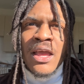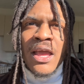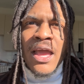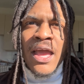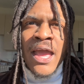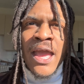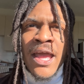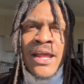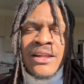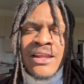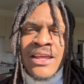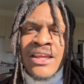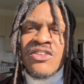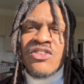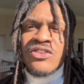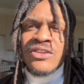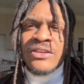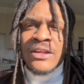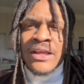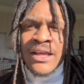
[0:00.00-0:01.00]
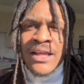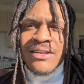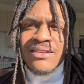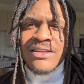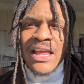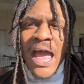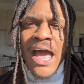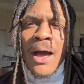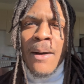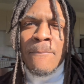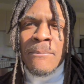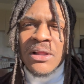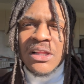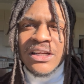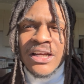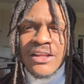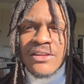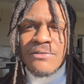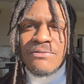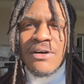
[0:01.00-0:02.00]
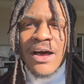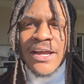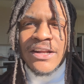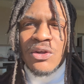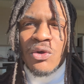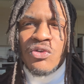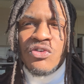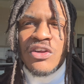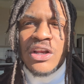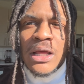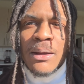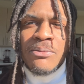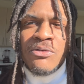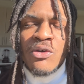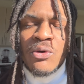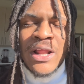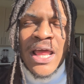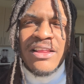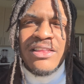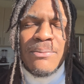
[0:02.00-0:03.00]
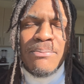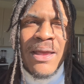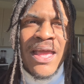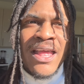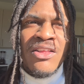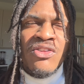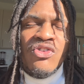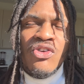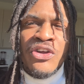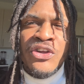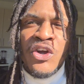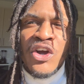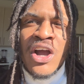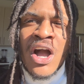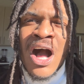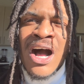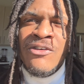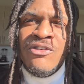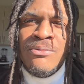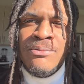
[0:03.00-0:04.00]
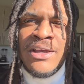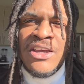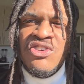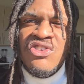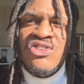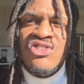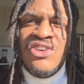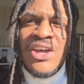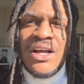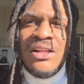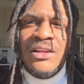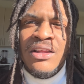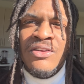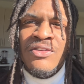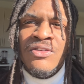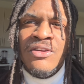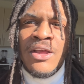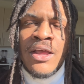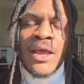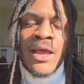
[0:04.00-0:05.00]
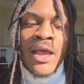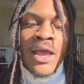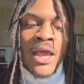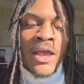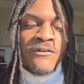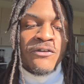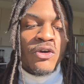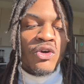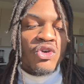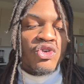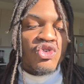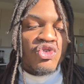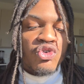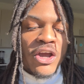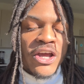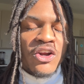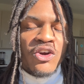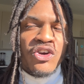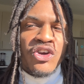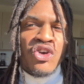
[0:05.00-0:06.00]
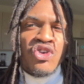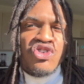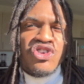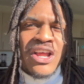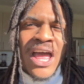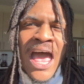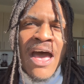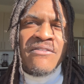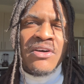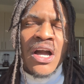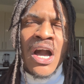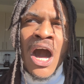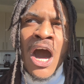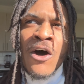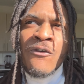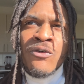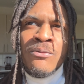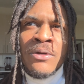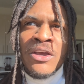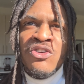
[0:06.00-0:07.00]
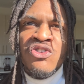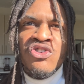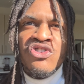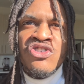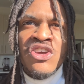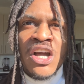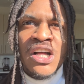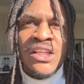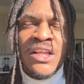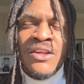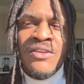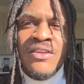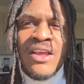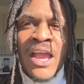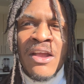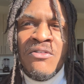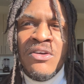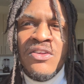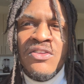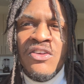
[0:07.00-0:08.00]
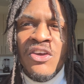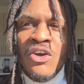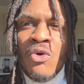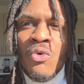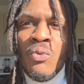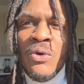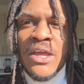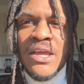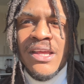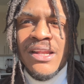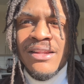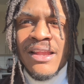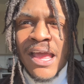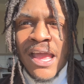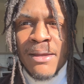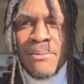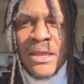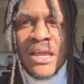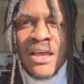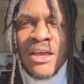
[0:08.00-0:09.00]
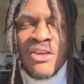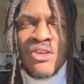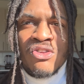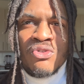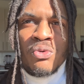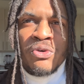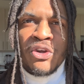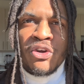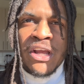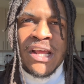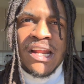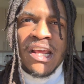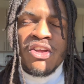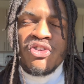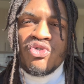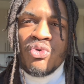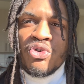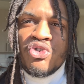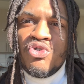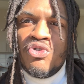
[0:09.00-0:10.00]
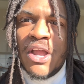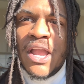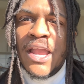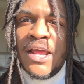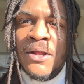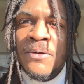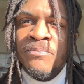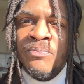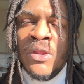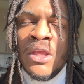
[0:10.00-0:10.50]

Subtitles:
And it's that ability to find those setups. So that depends on your confirmation checklist. If you're a trader, you should have a confirmation checklist every single week and day, because when you're getting into a trade,